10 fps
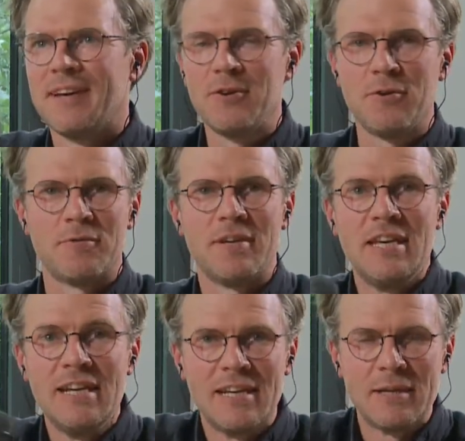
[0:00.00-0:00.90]
don't know,
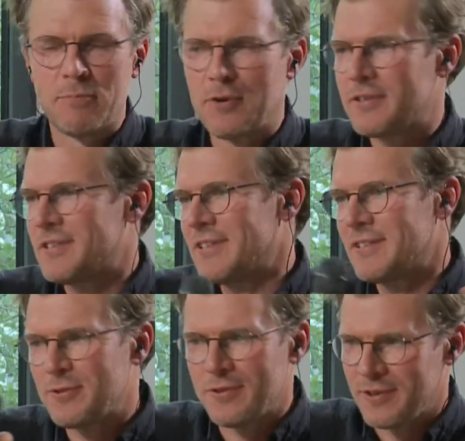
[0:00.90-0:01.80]
healing
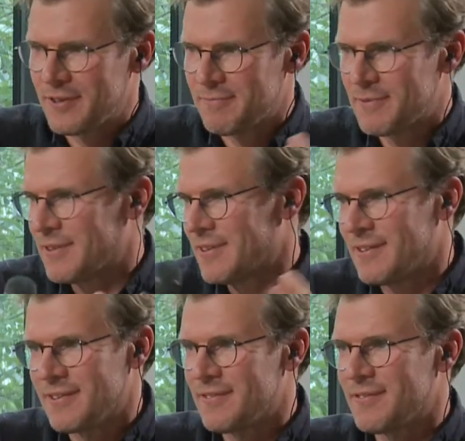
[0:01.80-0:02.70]
process, or
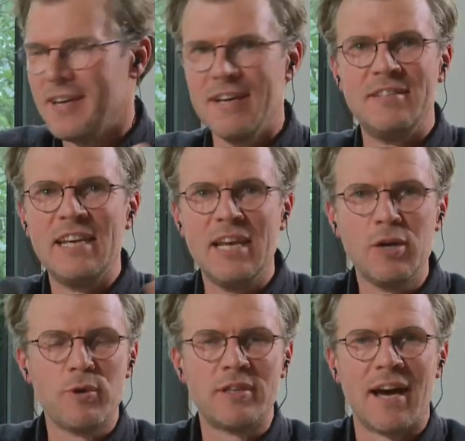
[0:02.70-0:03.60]

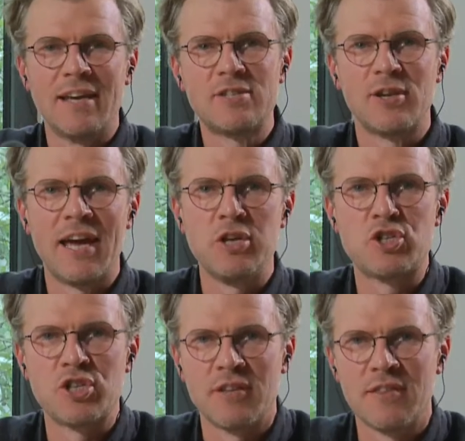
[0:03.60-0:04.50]
dealing with the
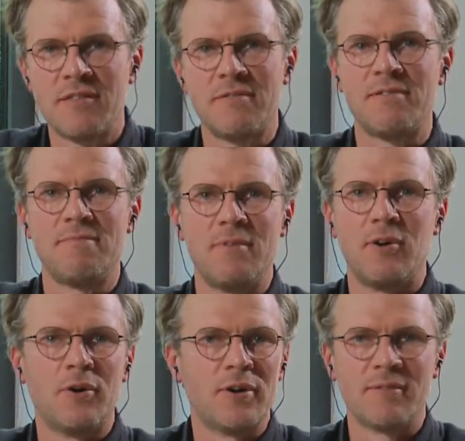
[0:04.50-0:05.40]
isolation,
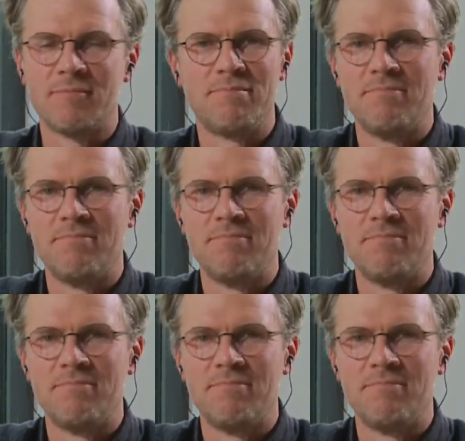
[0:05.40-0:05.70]
or.